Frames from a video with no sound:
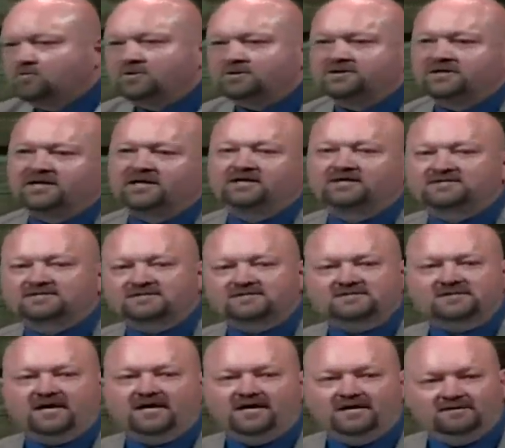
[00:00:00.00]
Well, needless
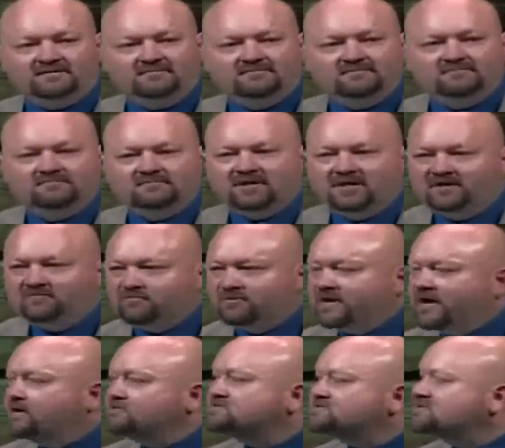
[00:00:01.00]
to say, he
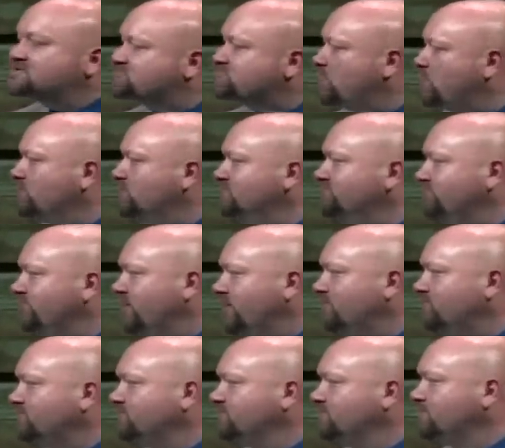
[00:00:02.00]
renounced his Mormon
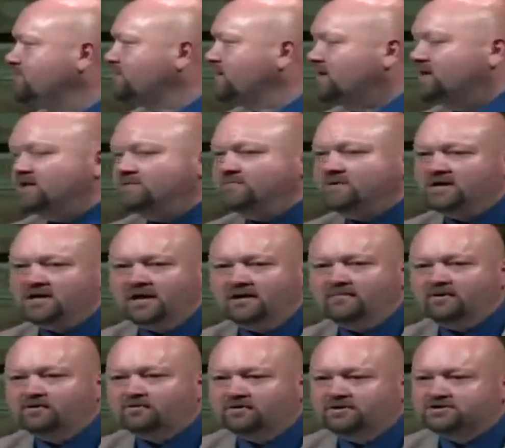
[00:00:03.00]
faith and he
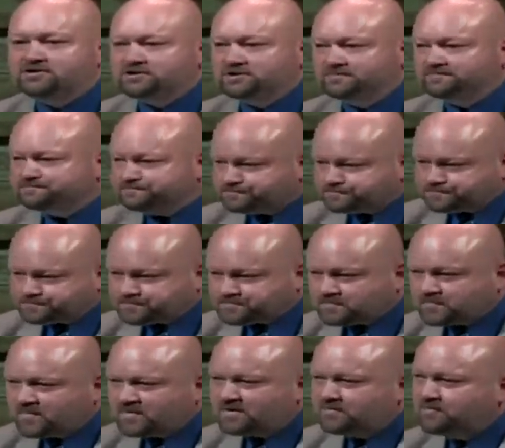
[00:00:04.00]
became a Christian.
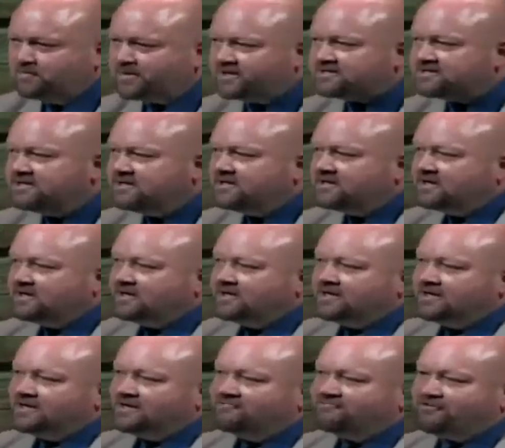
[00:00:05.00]
But
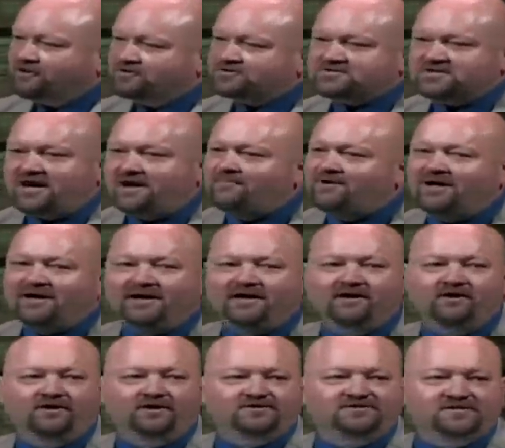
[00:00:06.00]
folks, I'm not
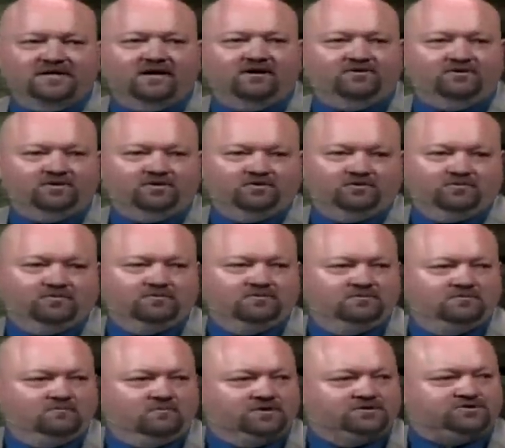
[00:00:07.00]
here to tell you
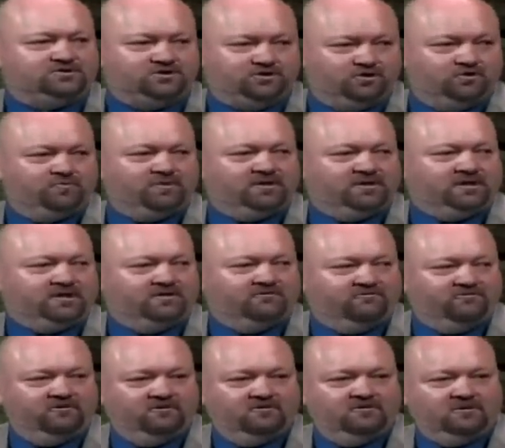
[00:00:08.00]
what you
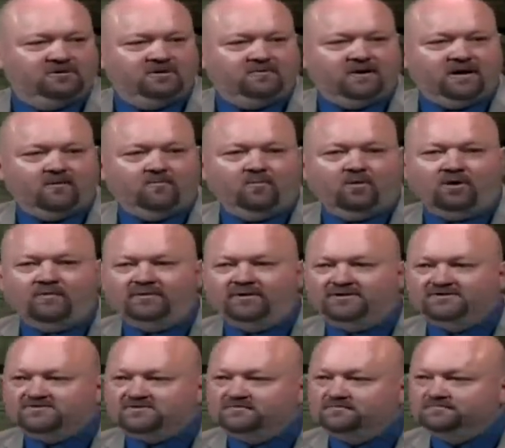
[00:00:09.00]
believe about
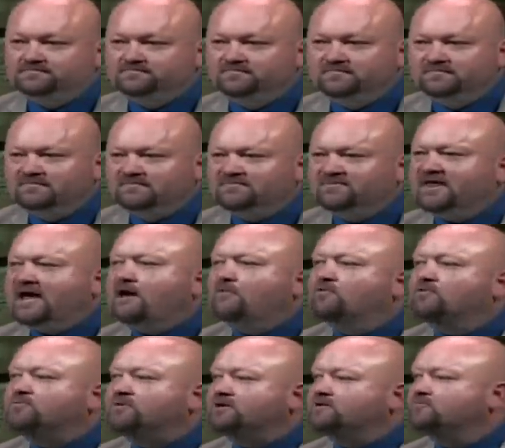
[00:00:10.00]
Mormonism.
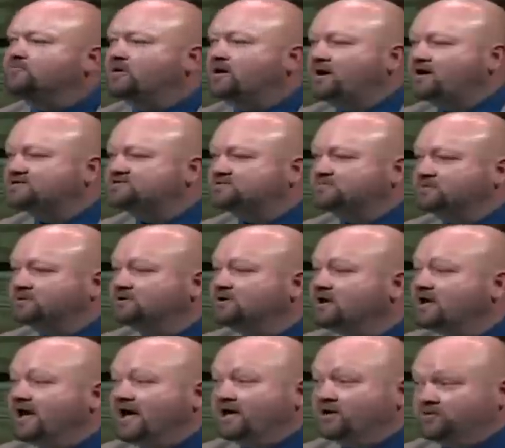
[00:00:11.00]
That would be impossible,
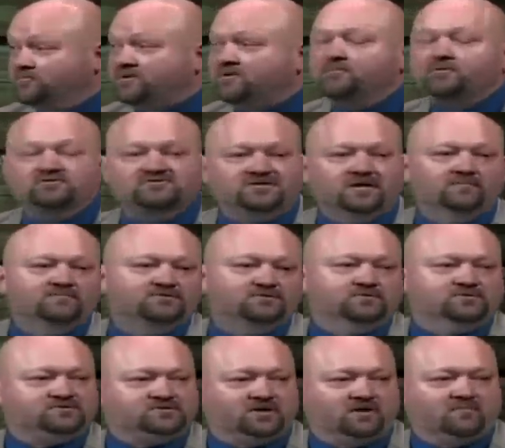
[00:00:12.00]
and it'd be
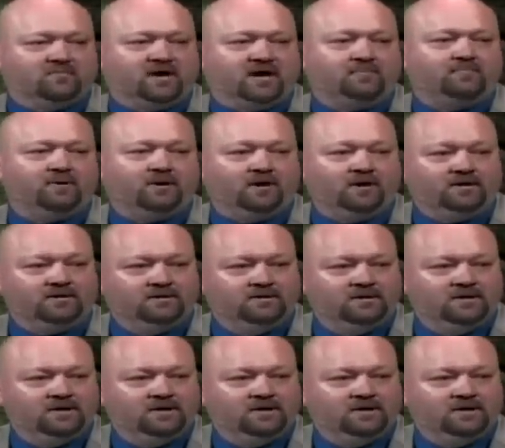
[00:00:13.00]
presumptuous on my part.